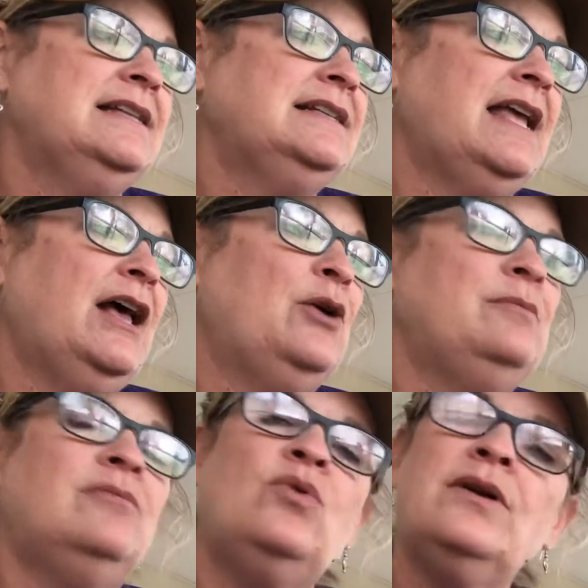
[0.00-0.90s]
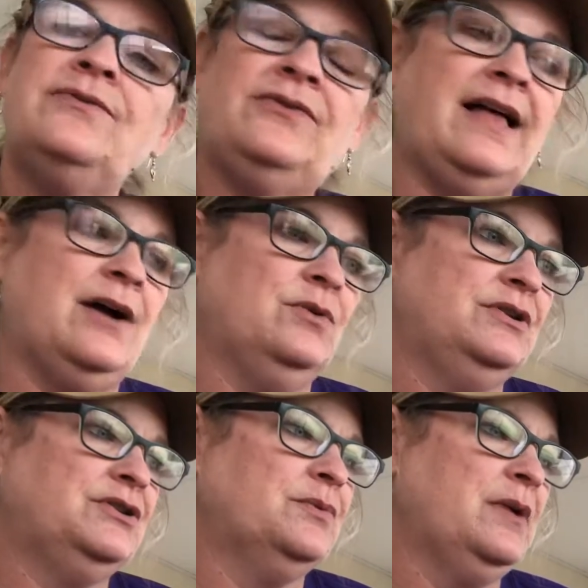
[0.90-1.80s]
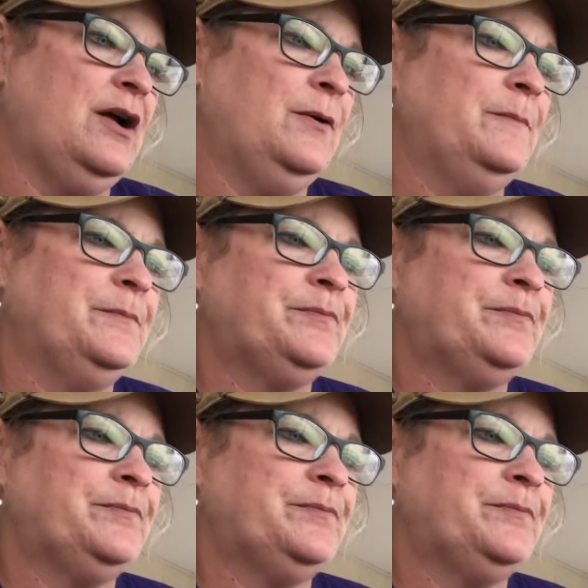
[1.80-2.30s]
to help more flowers grow.